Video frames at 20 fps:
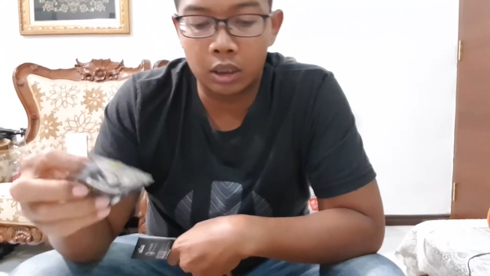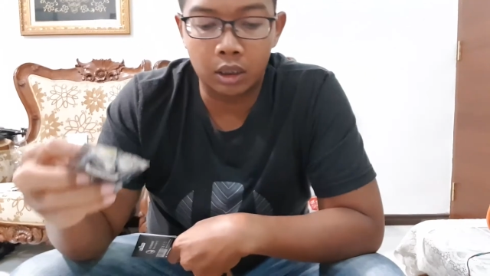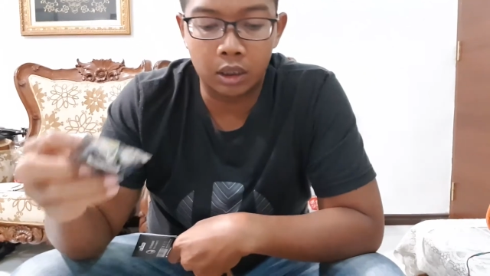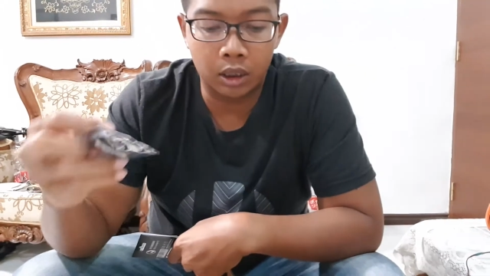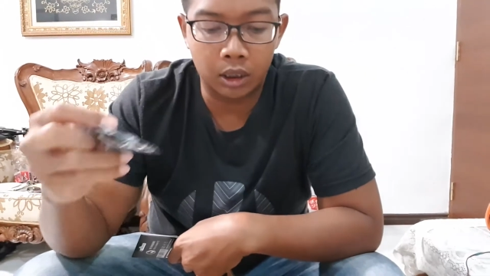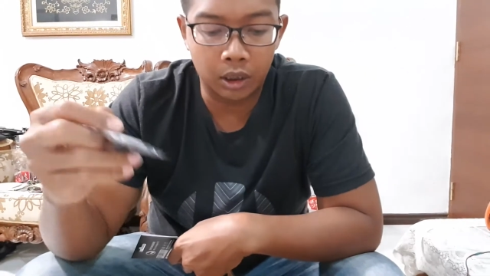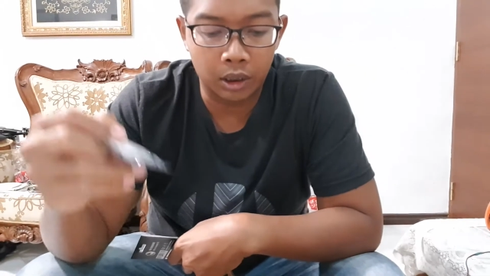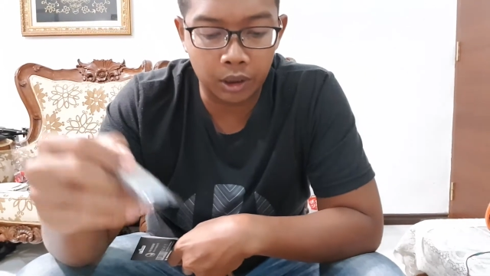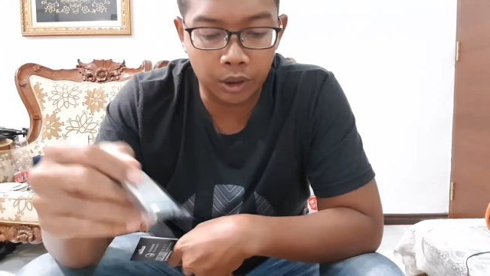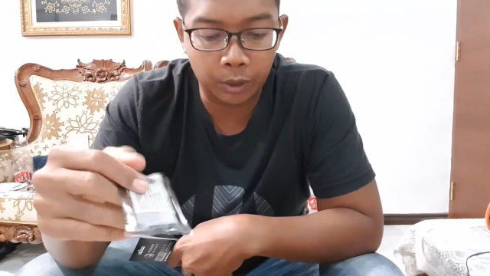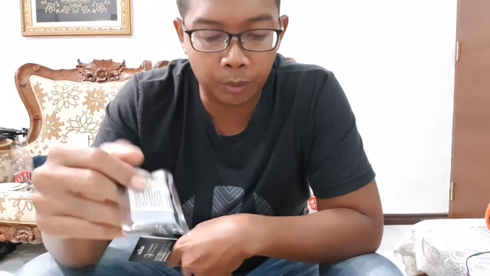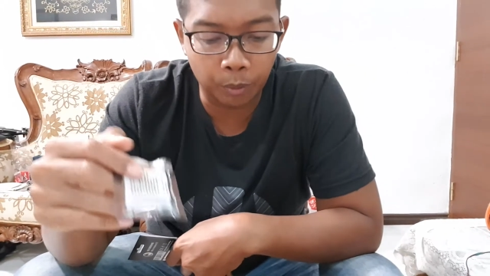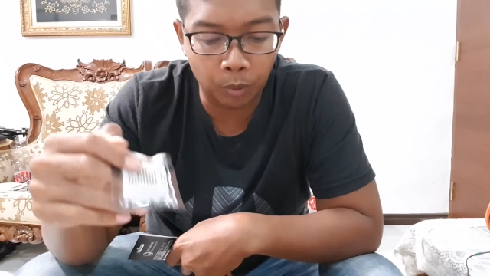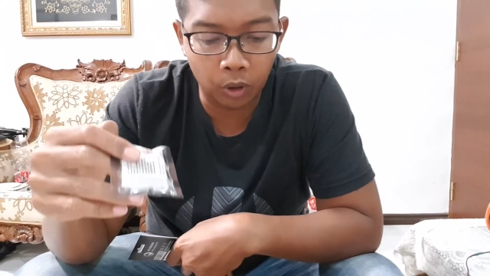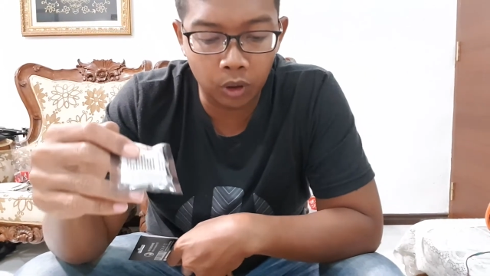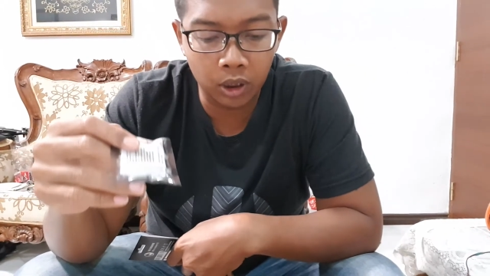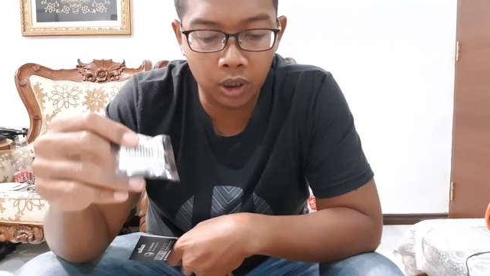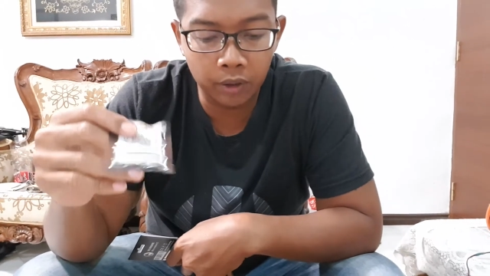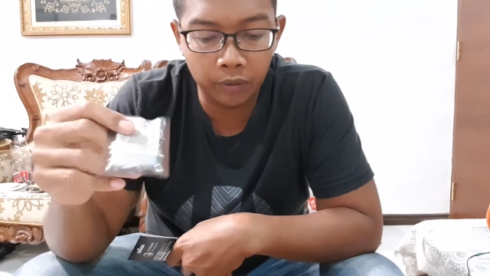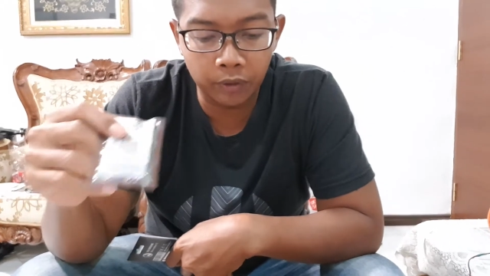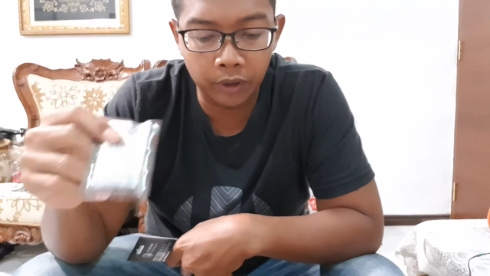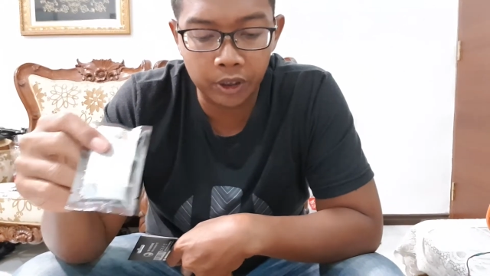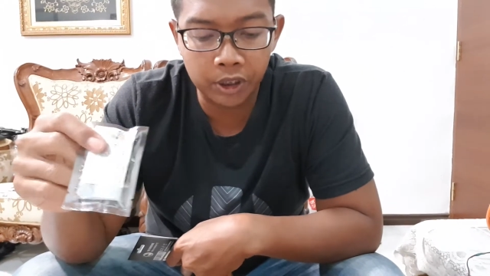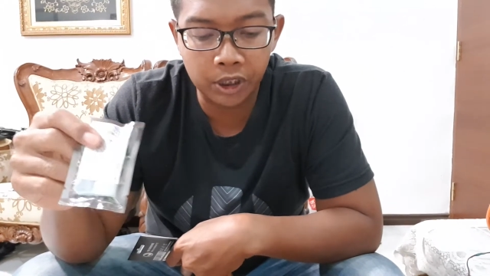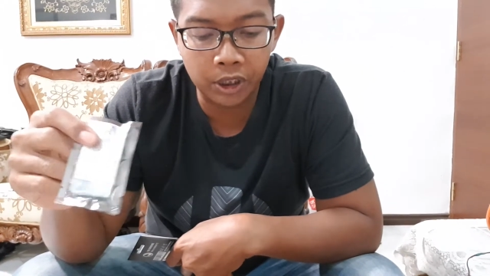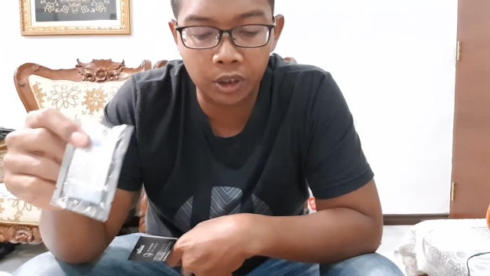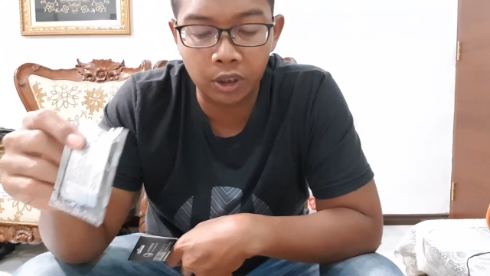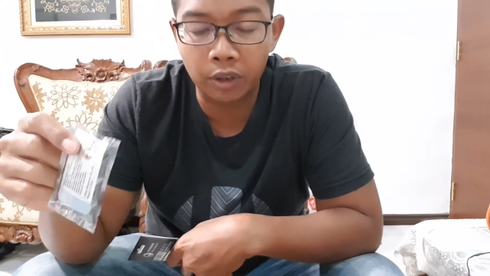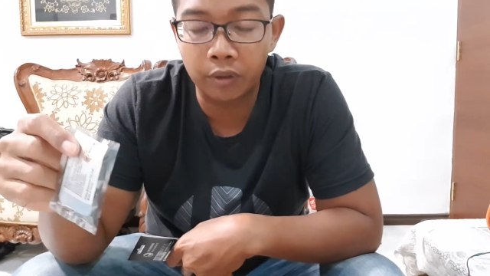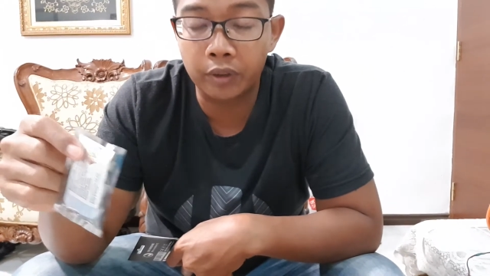A smaller
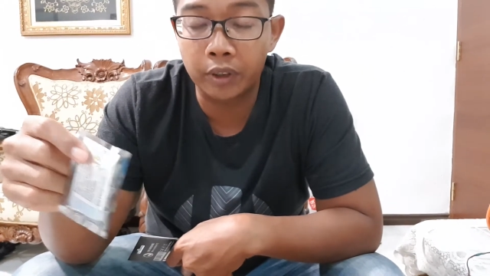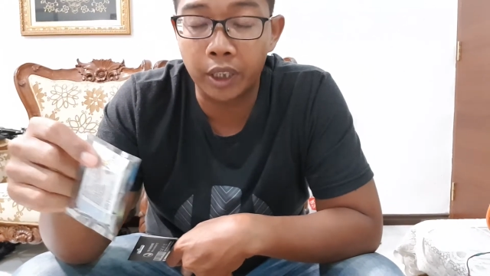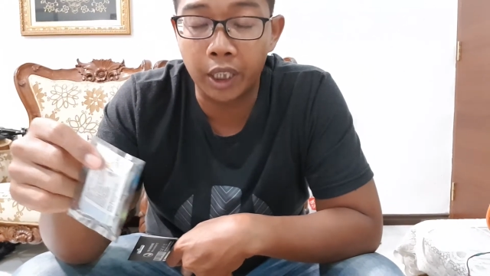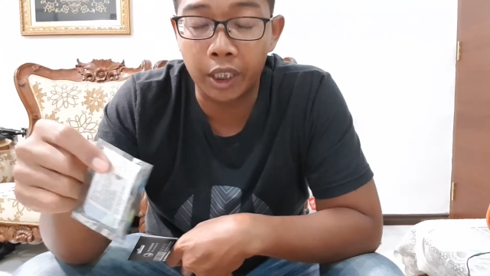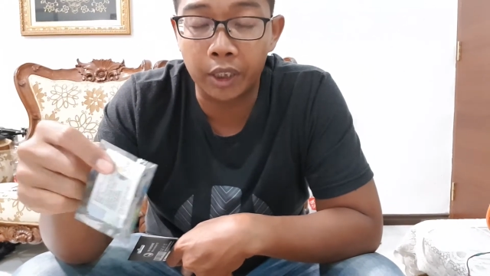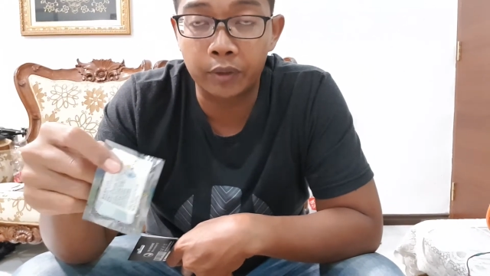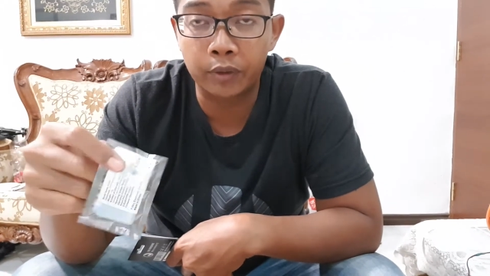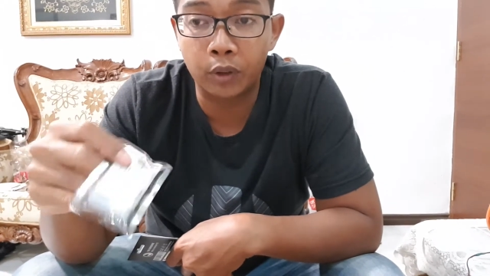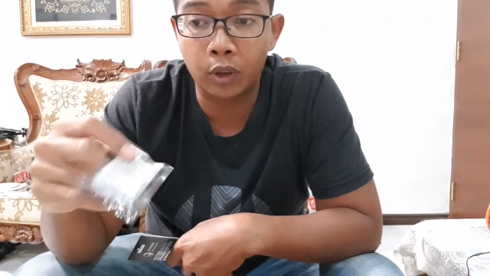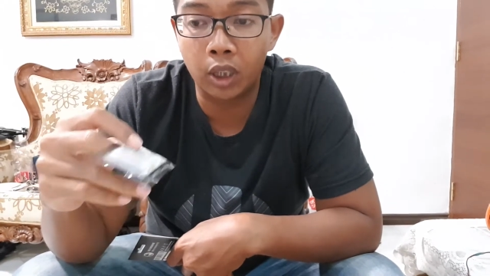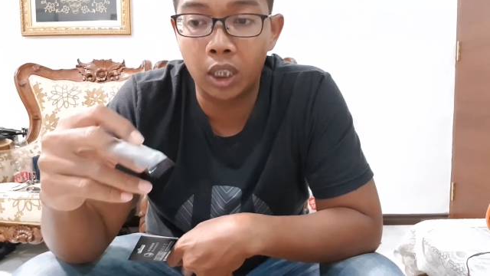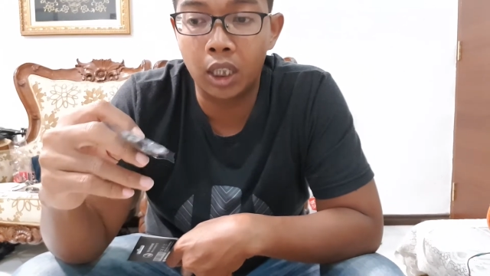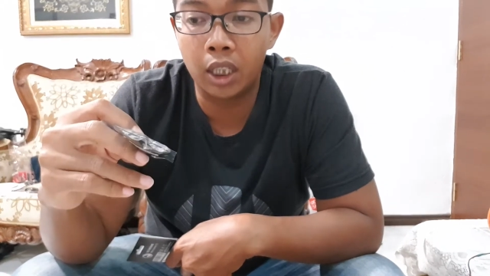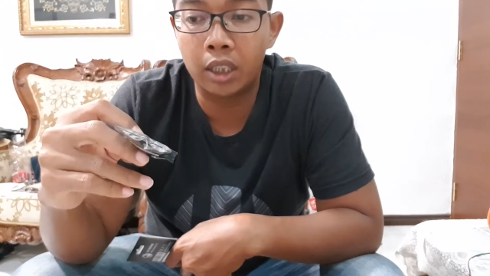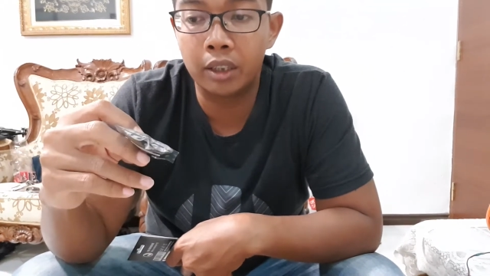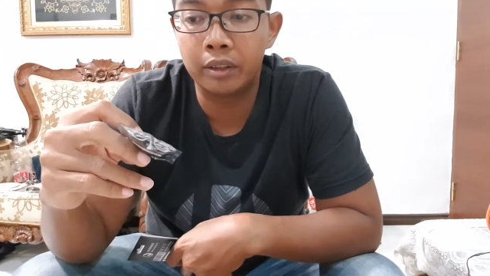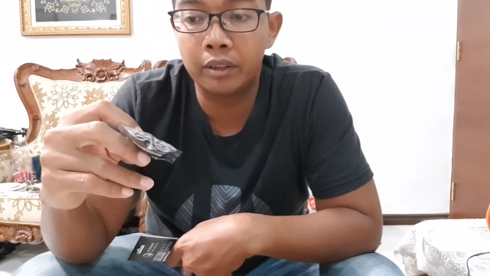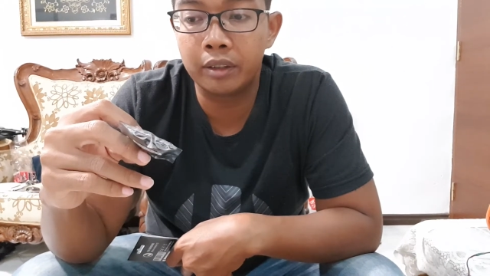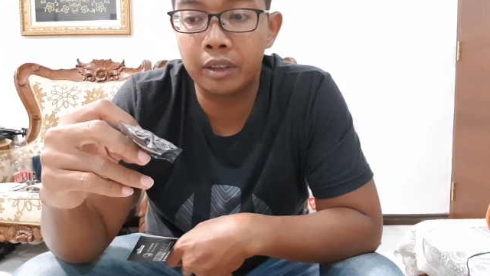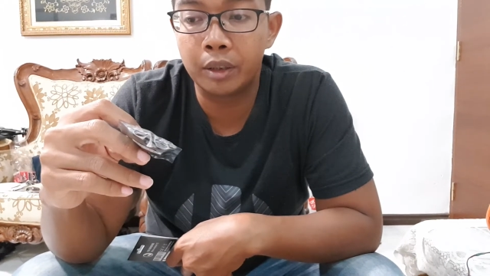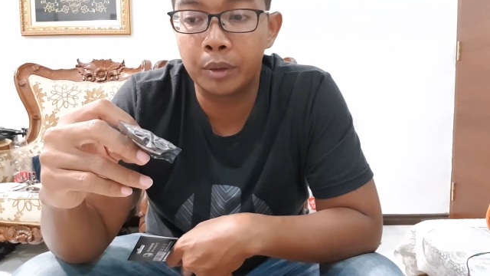version of the X4R,